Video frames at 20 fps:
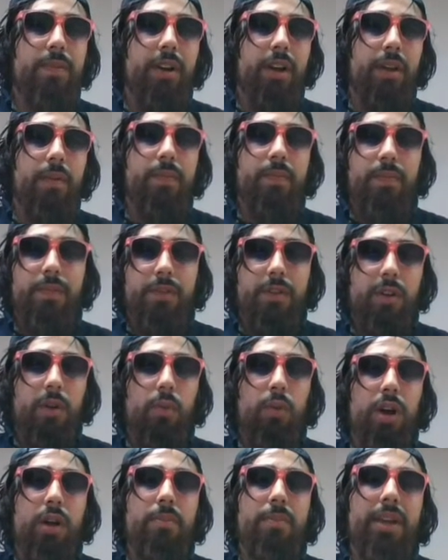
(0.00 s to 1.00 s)
Okay, so
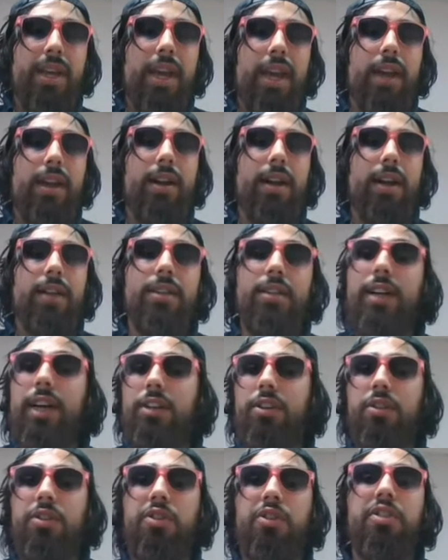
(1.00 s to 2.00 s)
what began as a
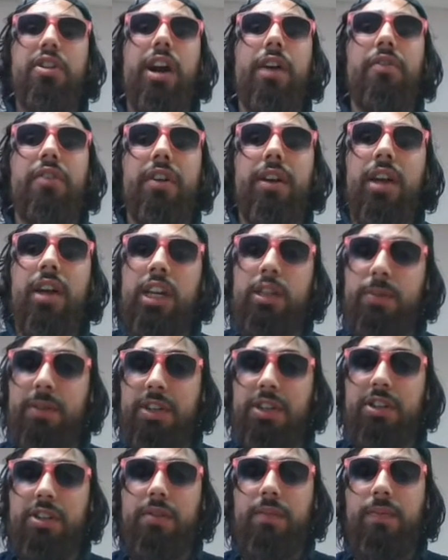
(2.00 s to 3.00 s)
National Geographic
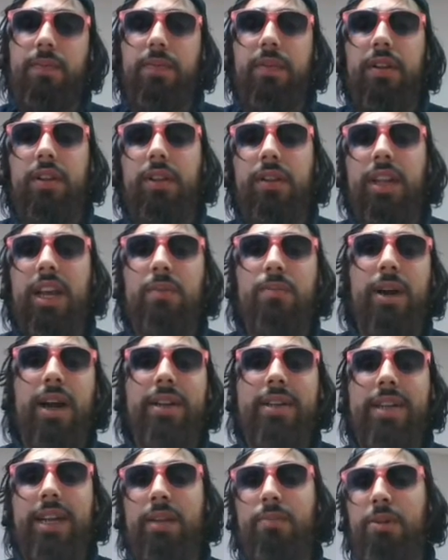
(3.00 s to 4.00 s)
expedition led by
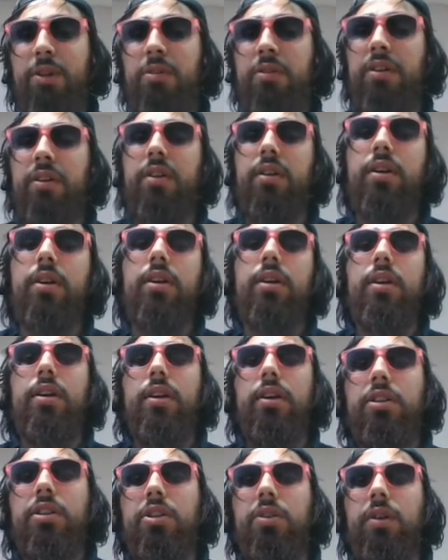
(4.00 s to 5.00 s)
Dan Buettner
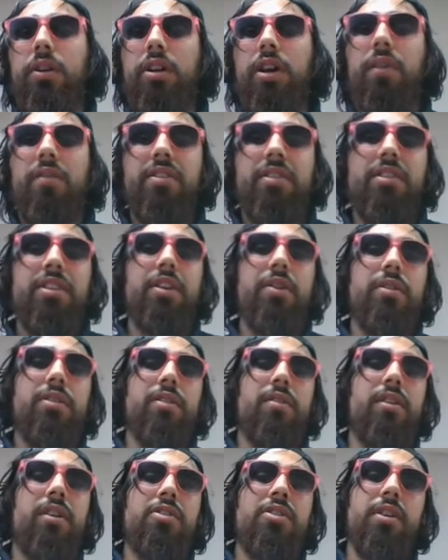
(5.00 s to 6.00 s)
to uncover the secrets
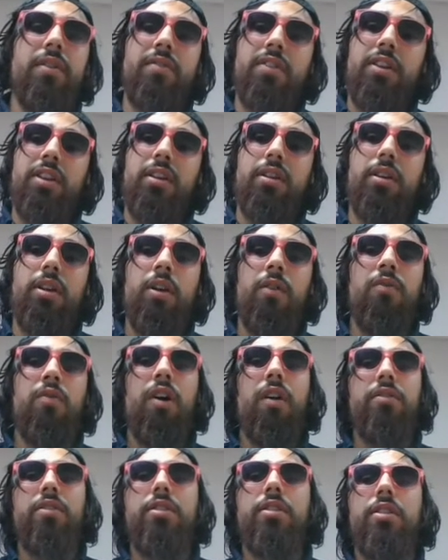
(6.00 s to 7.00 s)
of longevity
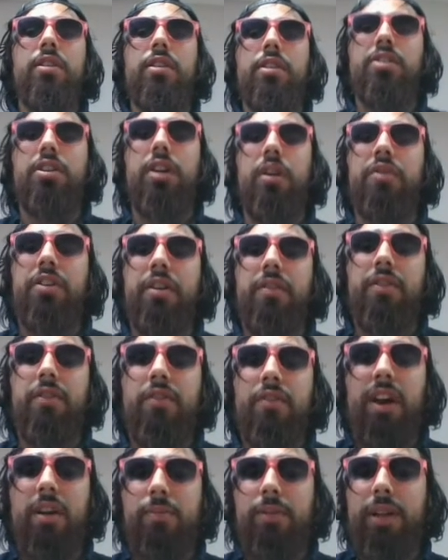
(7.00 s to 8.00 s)
evolved into the discovery of the
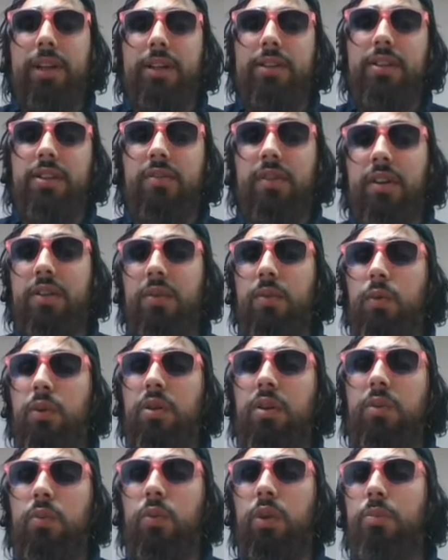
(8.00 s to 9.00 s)
5 places around the
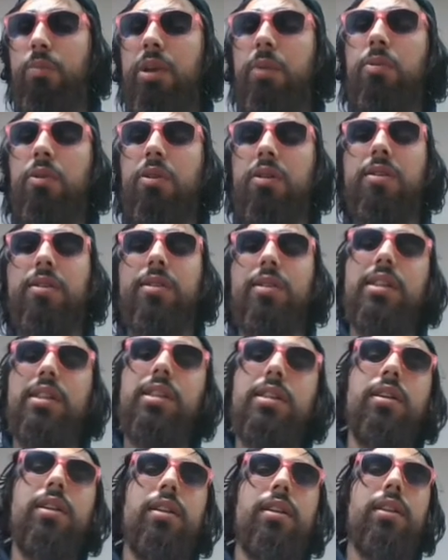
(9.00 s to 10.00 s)
world where people
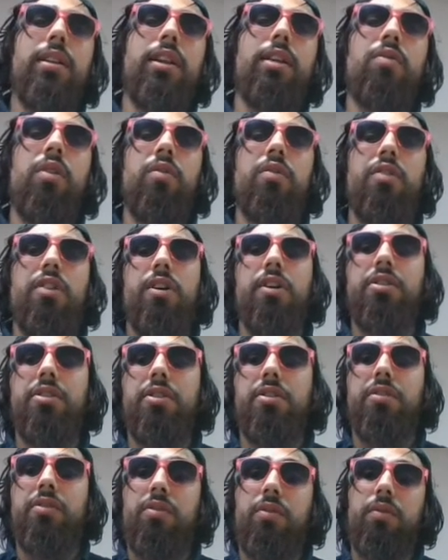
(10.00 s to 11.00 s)
consistently live over 100
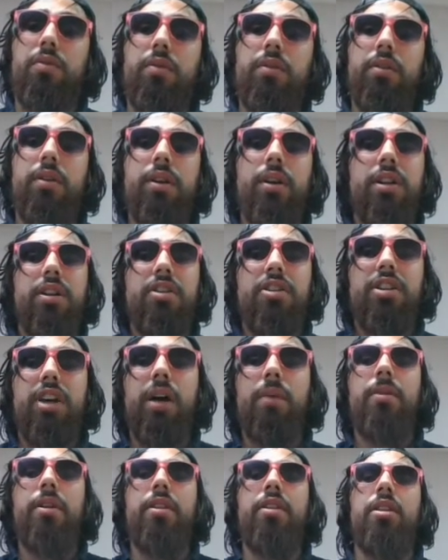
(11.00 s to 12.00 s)
years old,
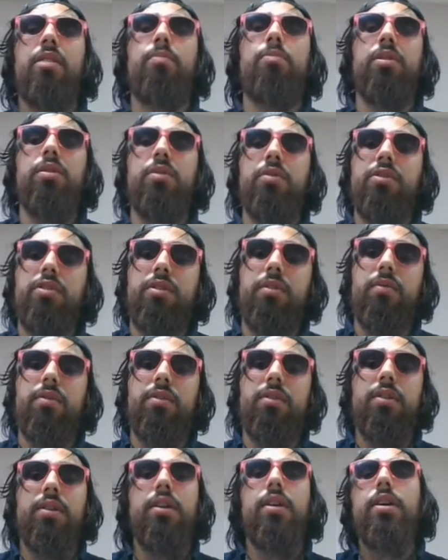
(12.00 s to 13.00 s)
dubbed the Blue
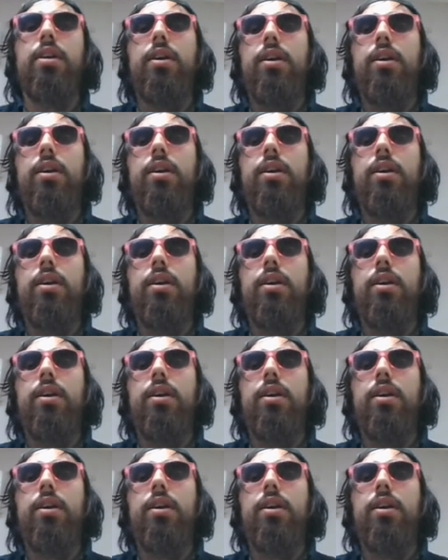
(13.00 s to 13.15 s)
Zones.